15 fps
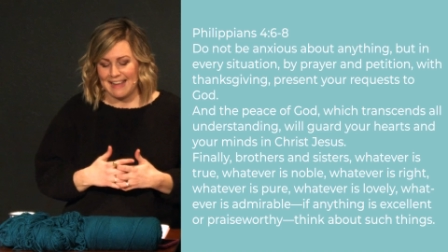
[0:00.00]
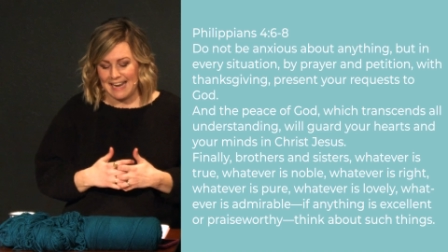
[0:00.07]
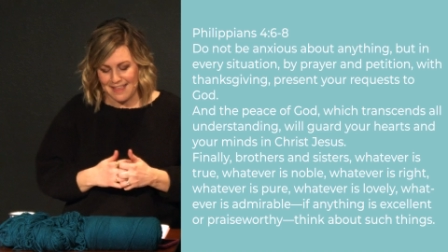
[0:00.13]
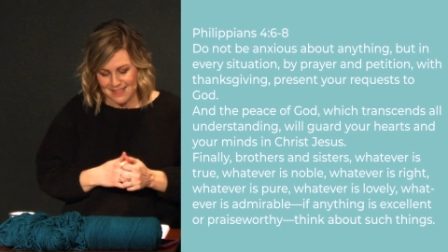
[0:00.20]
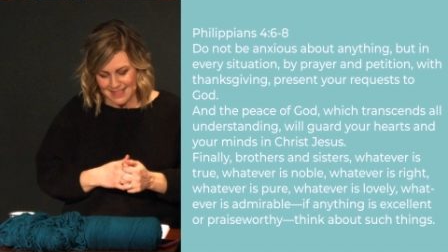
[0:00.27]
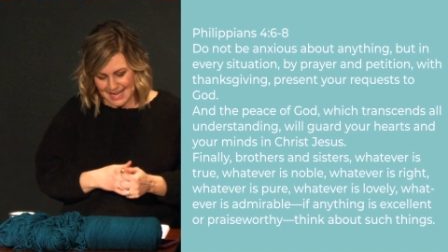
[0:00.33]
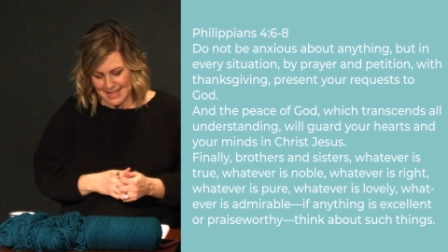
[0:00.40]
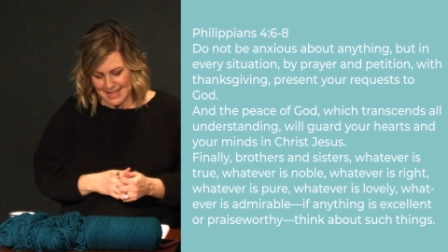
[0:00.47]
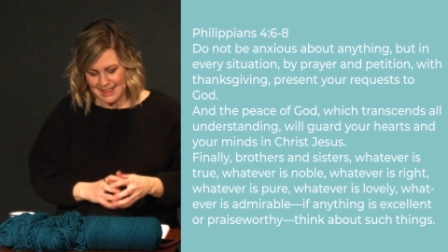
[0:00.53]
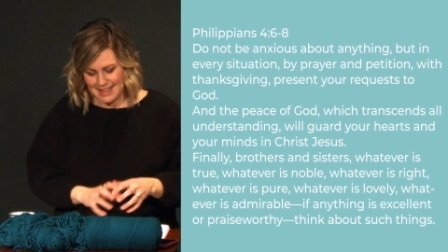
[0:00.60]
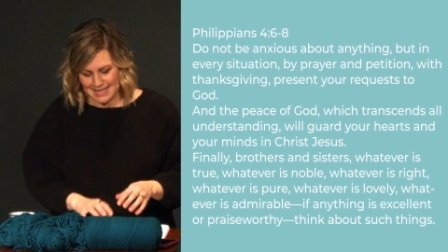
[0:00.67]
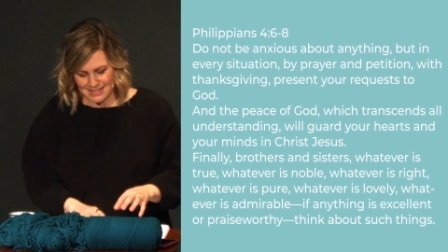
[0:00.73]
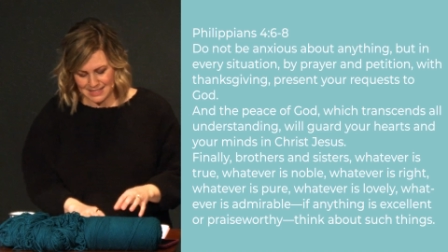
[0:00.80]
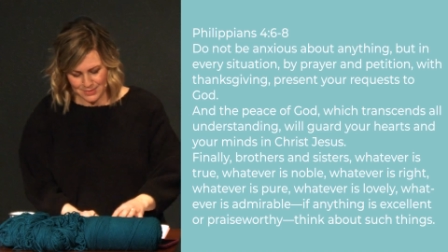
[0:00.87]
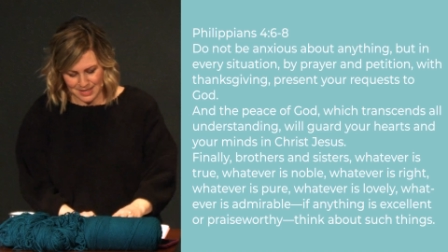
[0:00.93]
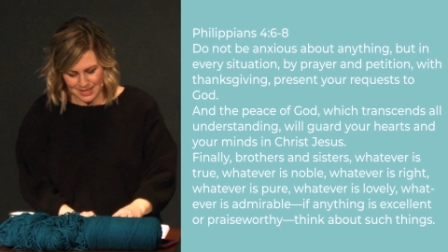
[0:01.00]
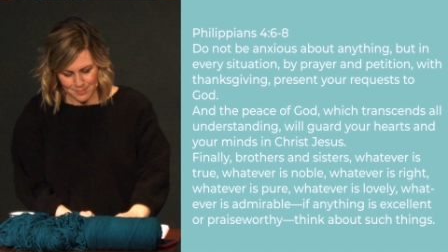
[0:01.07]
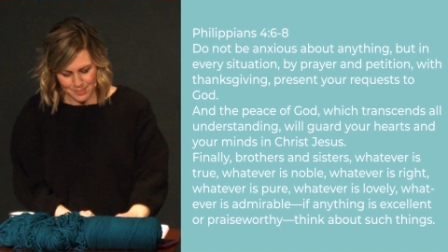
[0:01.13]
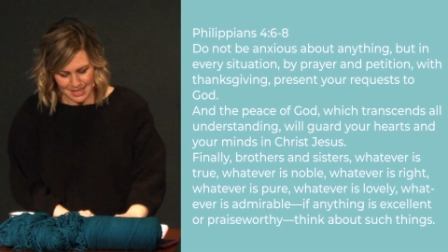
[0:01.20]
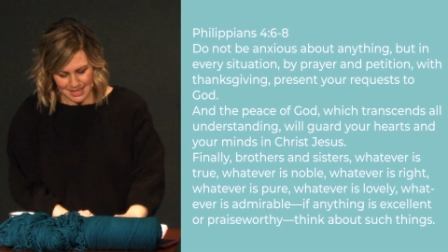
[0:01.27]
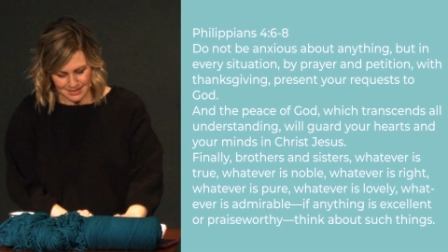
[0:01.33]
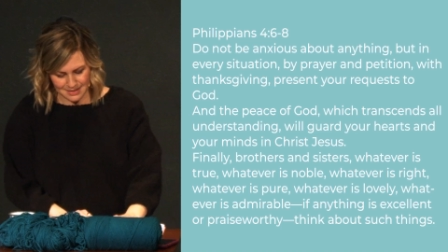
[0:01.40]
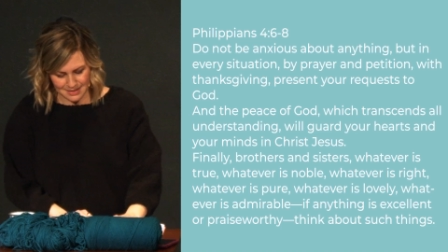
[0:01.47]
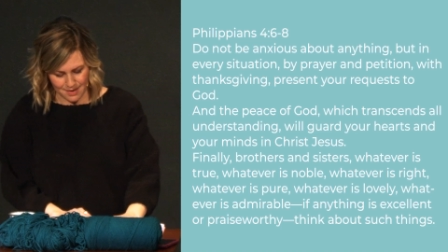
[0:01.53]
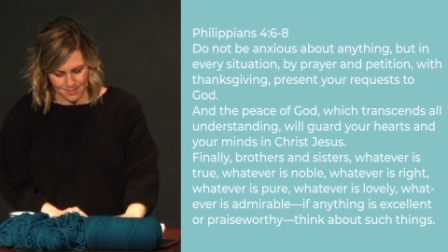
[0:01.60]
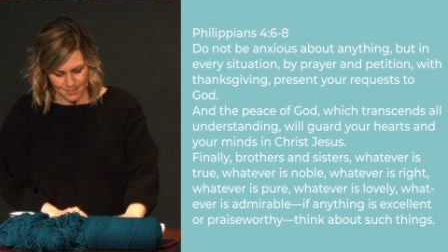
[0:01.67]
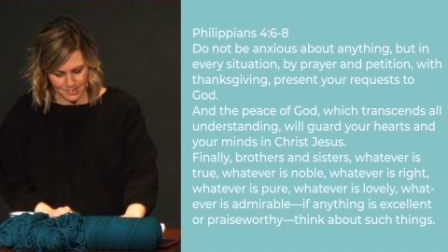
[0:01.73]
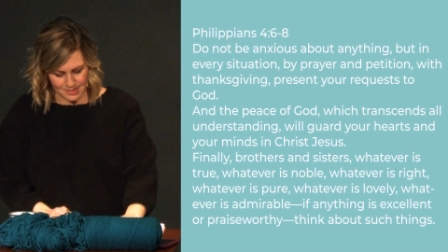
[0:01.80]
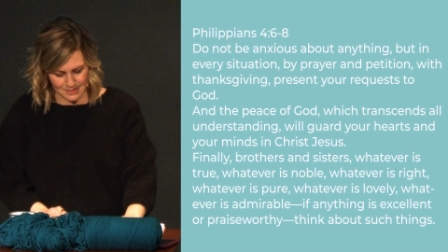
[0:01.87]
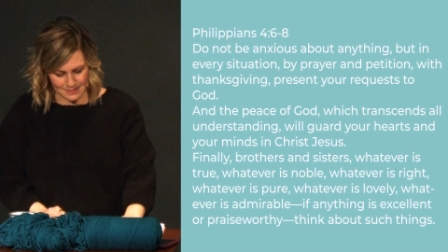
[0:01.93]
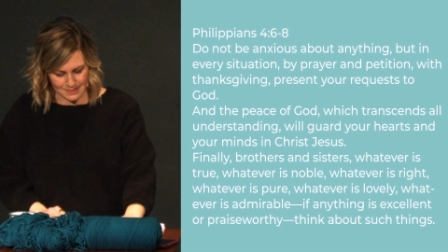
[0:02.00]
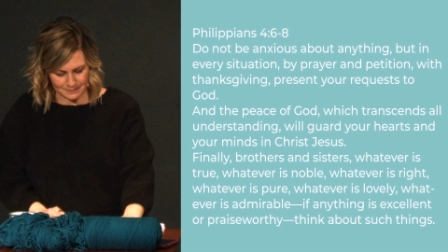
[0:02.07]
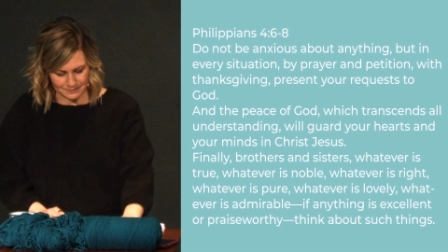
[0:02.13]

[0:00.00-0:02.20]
And then that's when the peace comes.